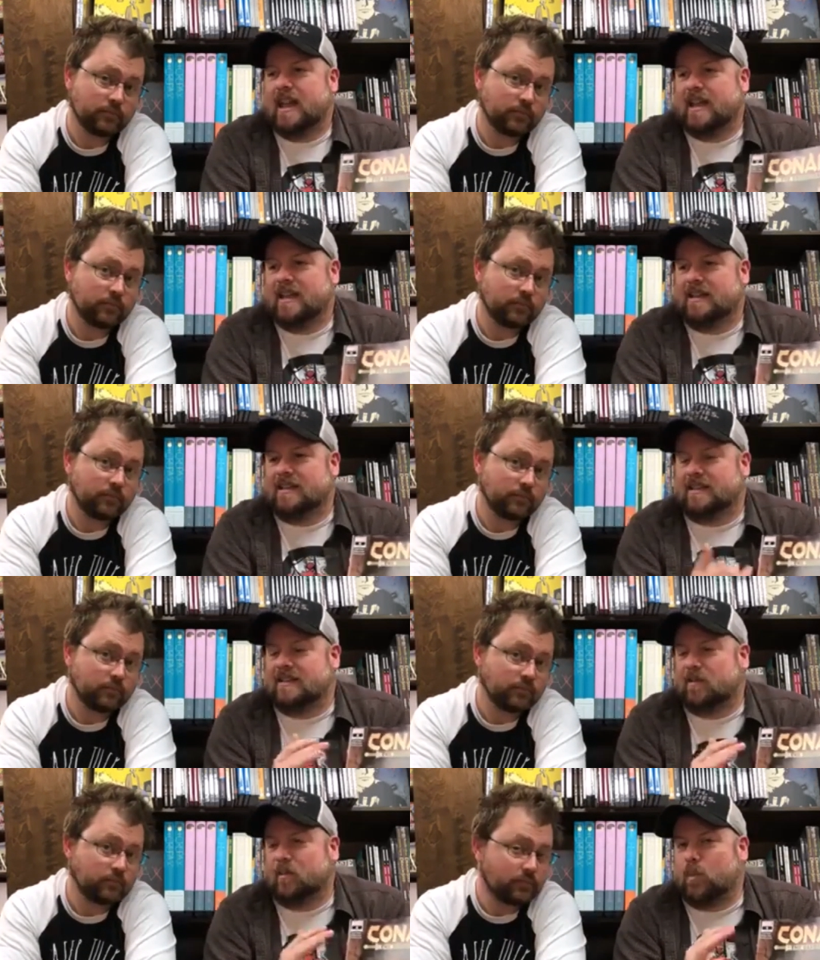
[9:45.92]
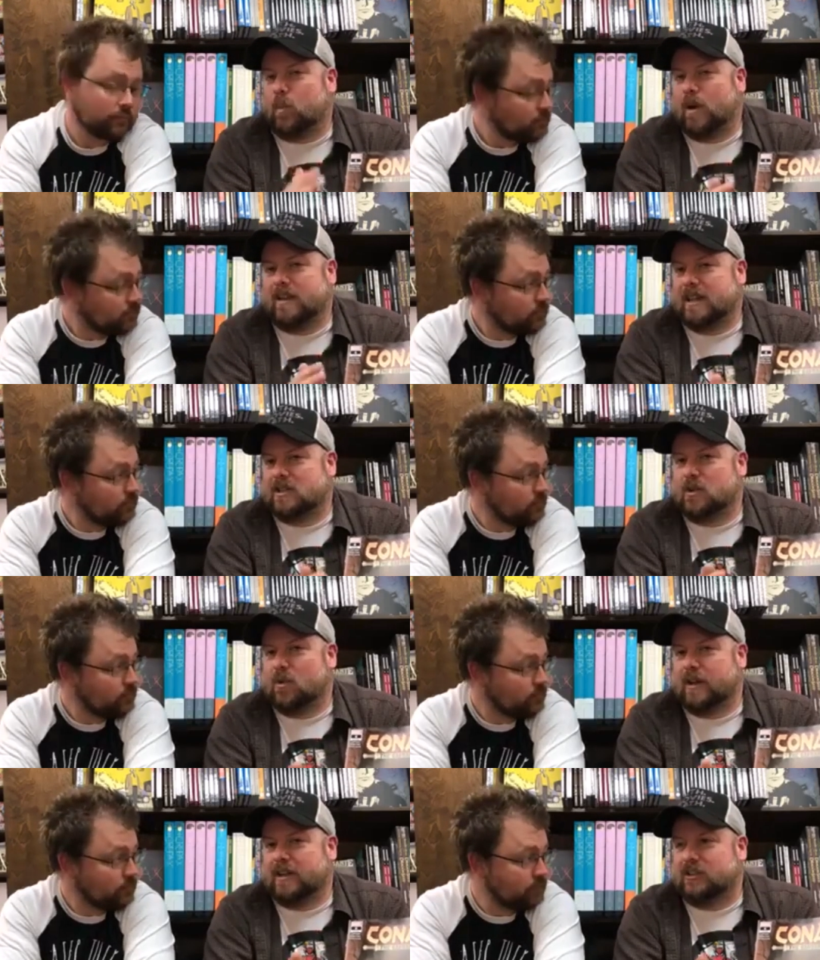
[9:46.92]
Speaker 1: and what that's
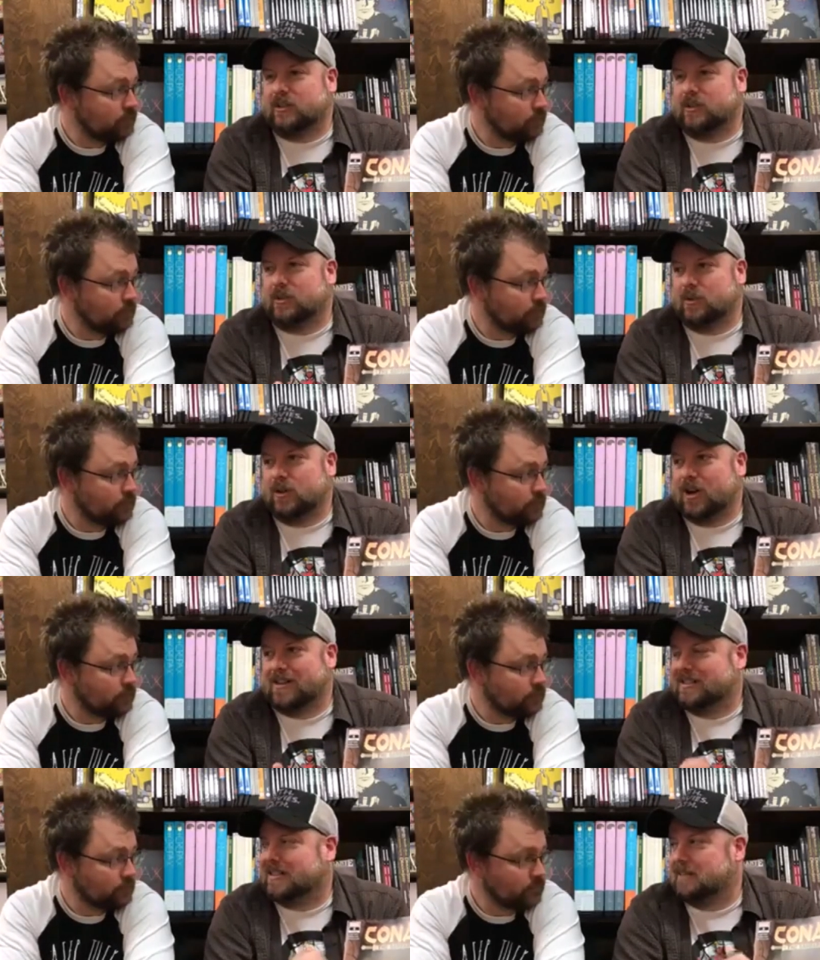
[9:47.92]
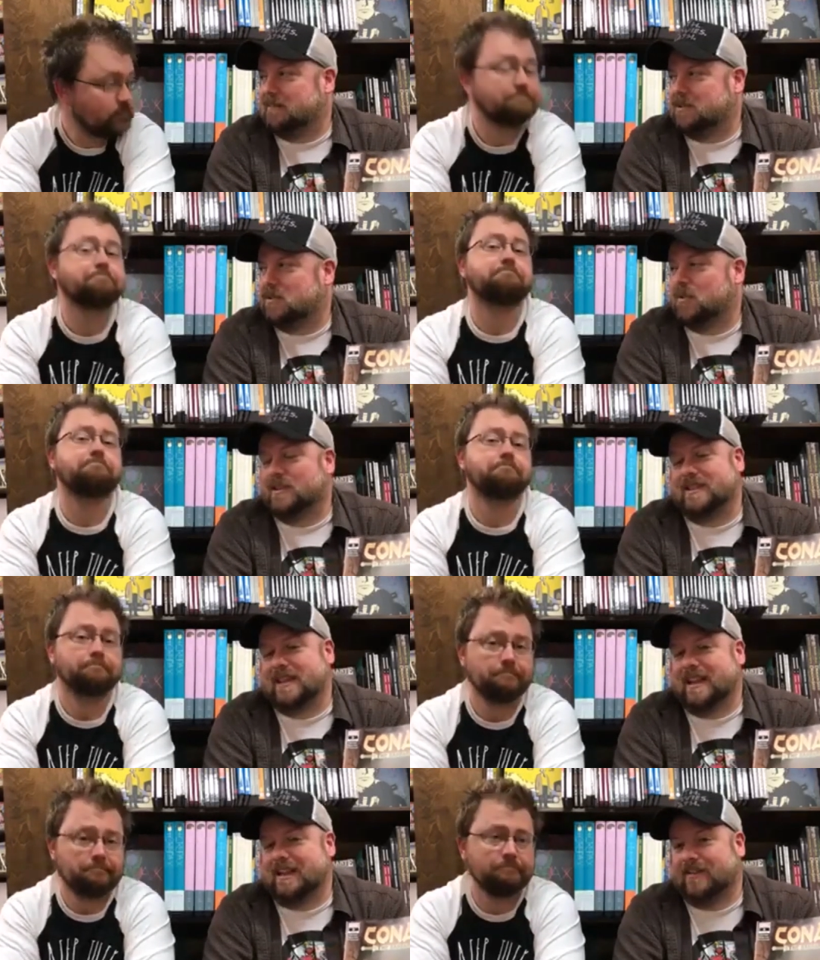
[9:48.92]
going to cost him towards
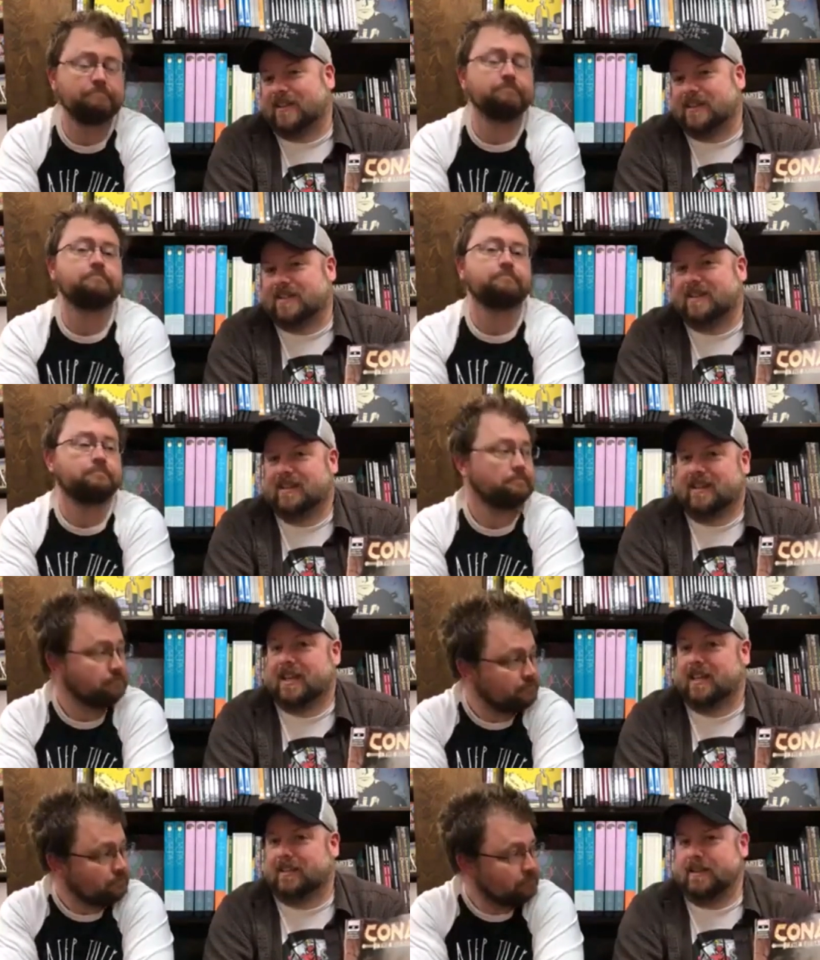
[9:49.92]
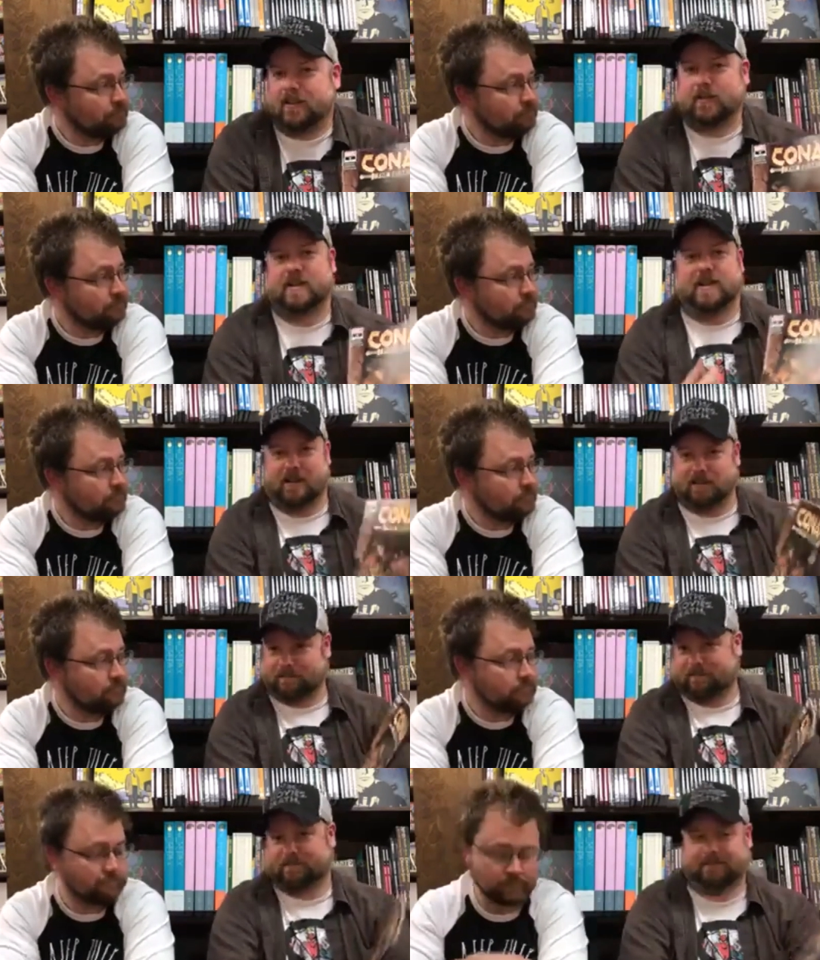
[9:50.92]
the end of his kingly career.
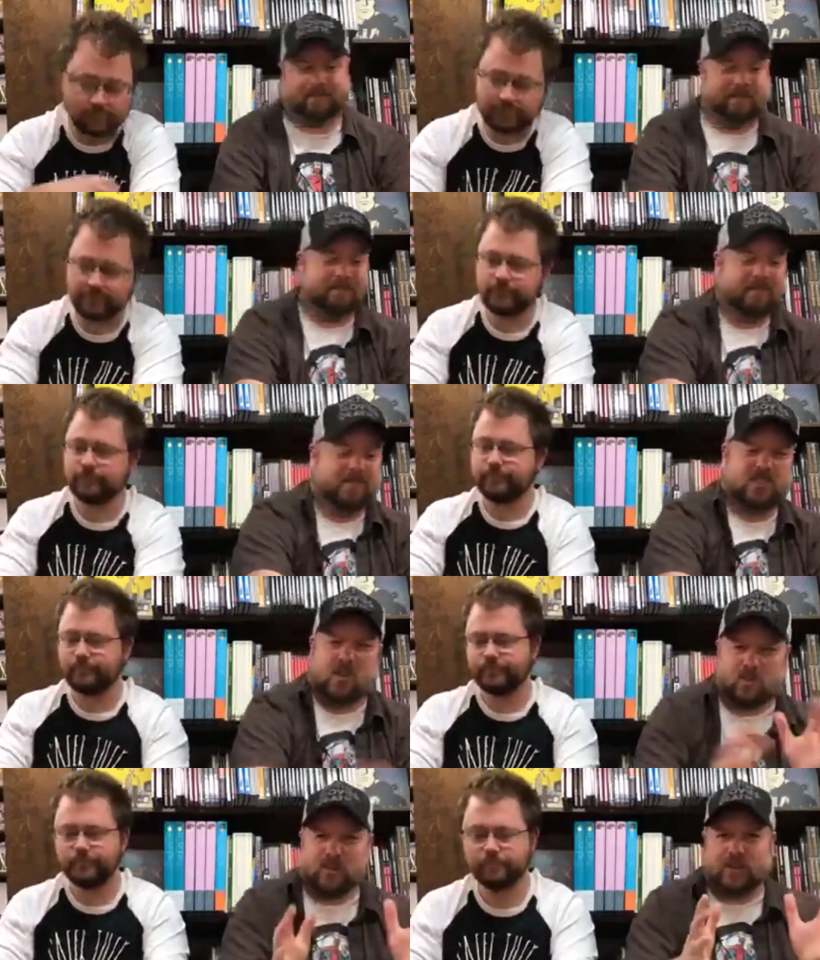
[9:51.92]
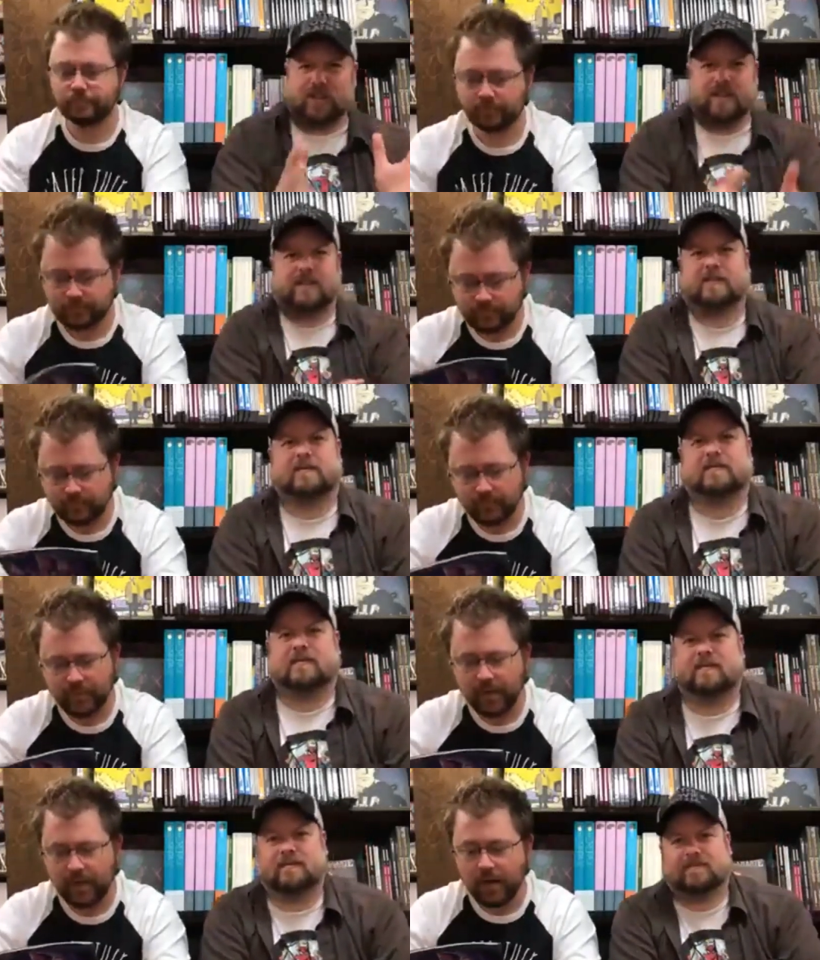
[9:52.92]
Speaker 2: Mm. So good.
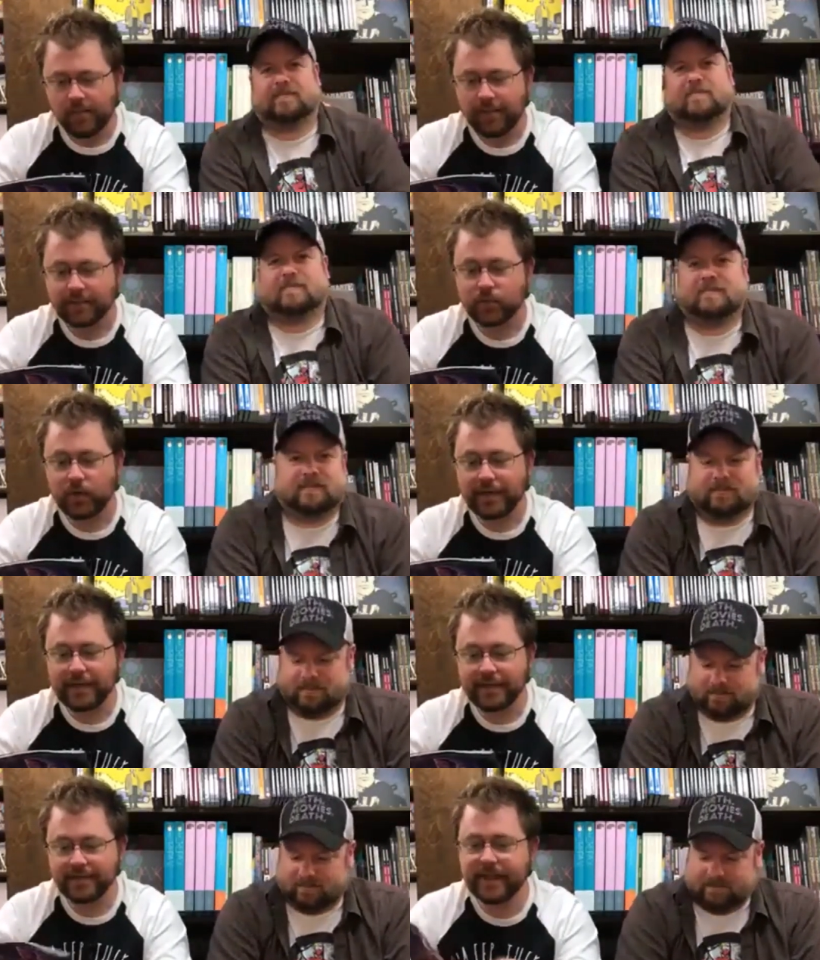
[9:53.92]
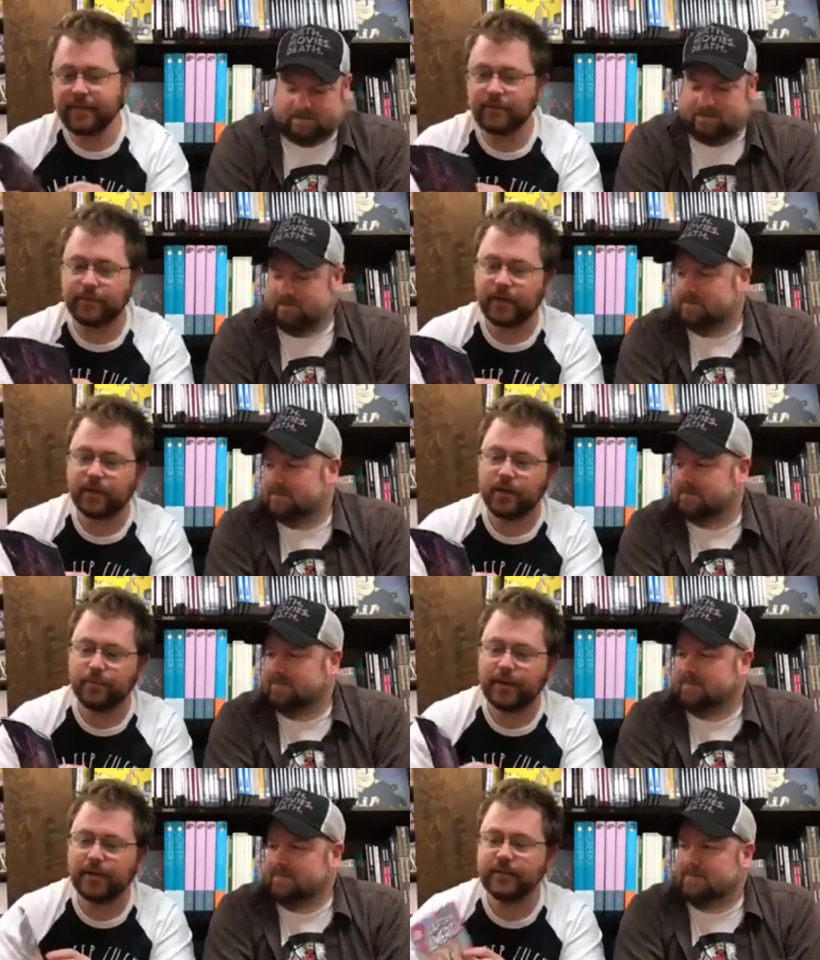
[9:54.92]
My next one is Captain America
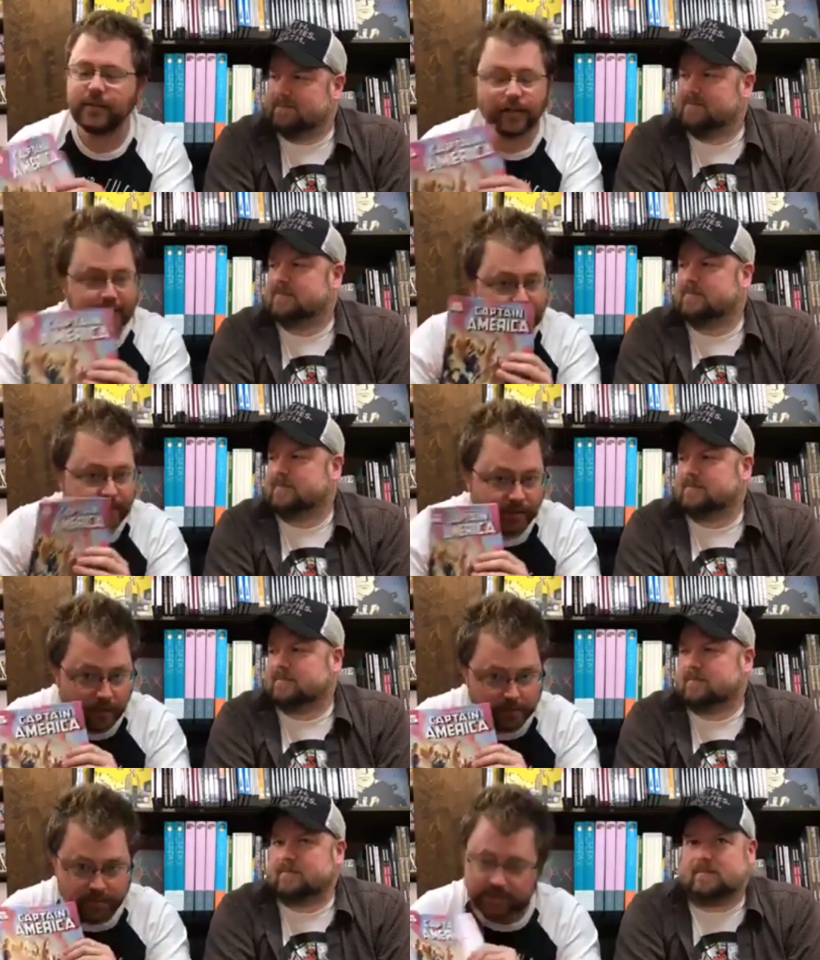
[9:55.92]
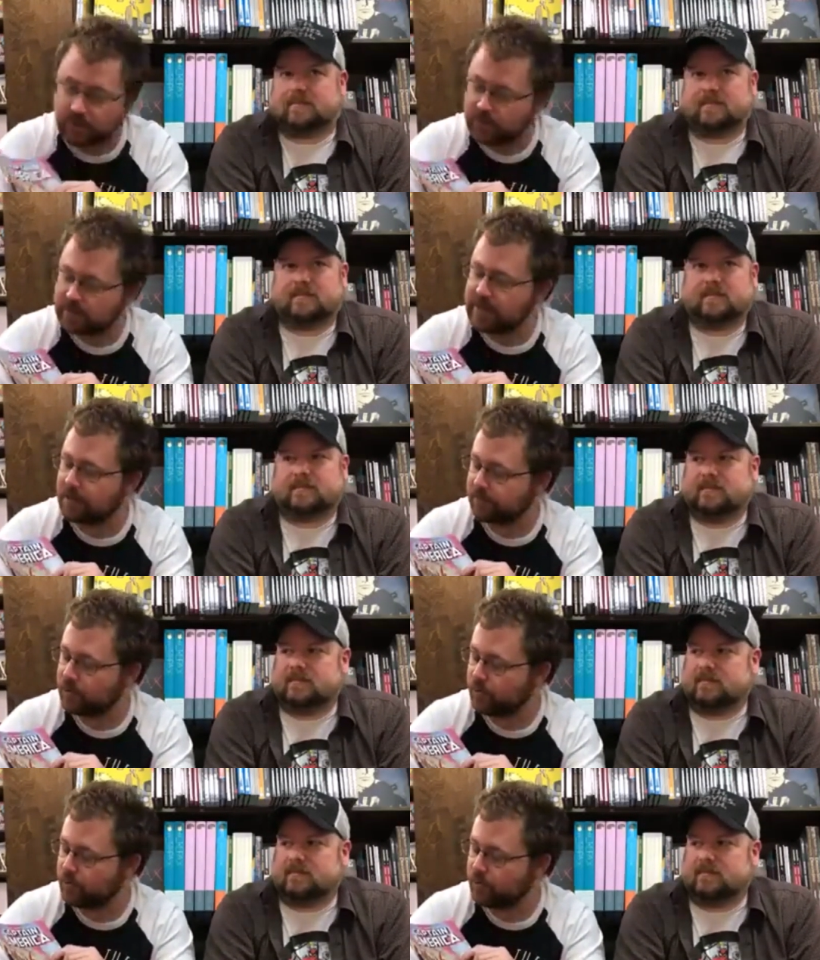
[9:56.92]
by Ta-Nehisi Coates as well as Adam